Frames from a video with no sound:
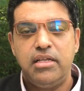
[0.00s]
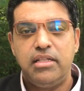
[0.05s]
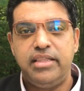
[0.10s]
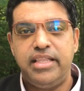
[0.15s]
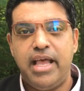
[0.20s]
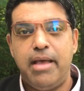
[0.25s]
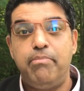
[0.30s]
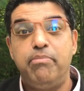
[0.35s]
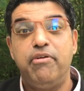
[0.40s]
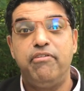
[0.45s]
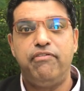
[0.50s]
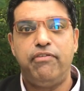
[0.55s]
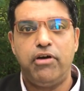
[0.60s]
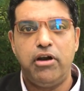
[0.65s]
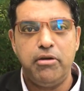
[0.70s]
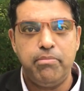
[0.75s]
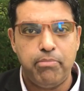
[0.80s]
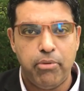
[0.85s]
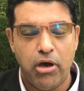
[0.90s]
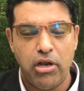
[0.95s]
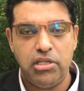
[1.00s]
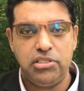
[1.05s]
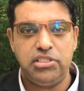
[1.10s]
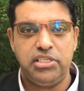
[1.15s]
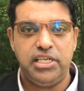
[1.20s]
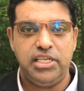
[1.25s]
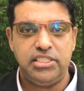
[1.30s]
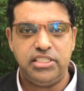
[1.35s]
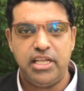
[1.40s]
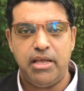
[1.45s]
their preferred
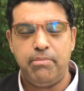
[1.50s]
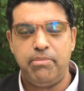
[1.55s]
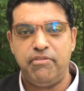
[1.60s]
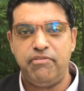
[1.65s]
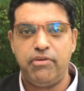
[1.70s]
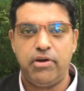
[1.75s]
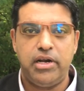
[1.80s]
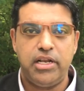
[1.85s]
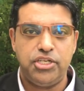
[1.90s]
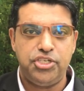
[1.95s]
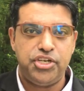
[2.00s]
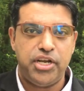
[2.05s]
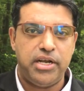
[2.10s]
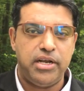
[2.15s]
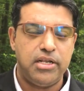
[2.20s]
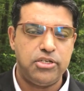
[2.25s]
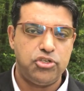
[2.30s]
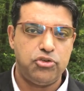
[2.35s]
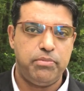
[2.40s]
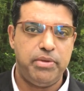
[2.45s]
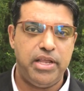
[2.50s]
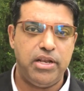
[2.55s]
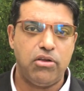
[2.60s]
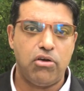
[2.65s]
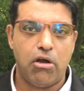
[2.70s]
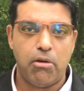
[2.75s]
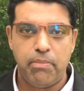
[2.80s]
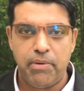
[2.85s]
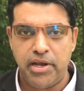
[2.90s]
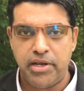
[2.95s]
policies, their preferred agendas to be
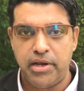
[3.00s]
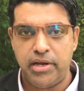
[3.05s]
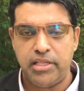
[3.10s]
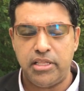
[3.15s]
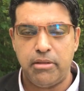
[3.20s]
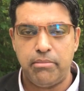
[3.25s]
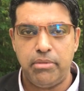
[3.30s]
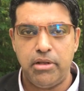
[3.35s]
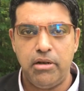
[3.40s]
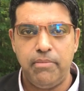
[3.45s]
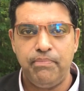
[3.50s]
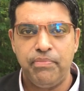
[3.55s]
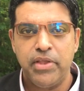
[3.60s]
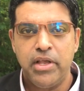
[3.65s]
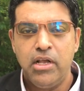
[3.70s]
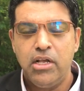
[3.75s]
incorporated in the bill.